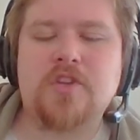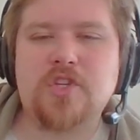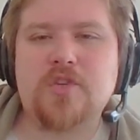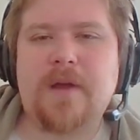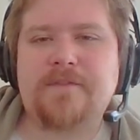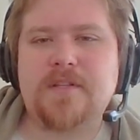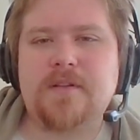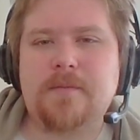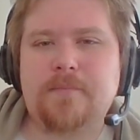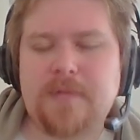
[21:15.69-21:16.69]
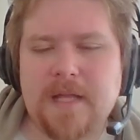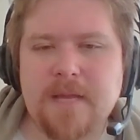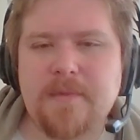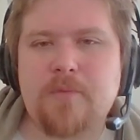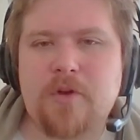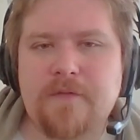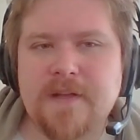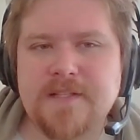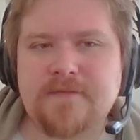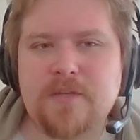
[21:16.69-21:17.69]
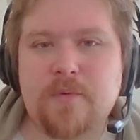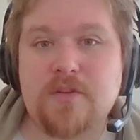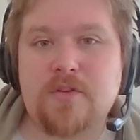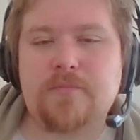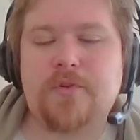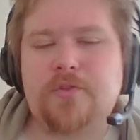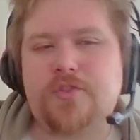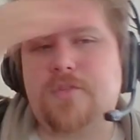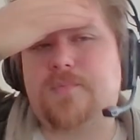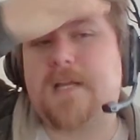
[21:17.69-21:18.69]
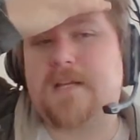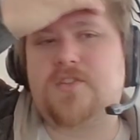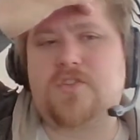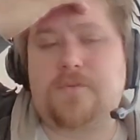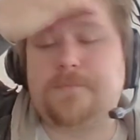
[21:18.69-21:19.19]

You do have to play a bit more defensively when you're in Pool 2 playing Kazoo.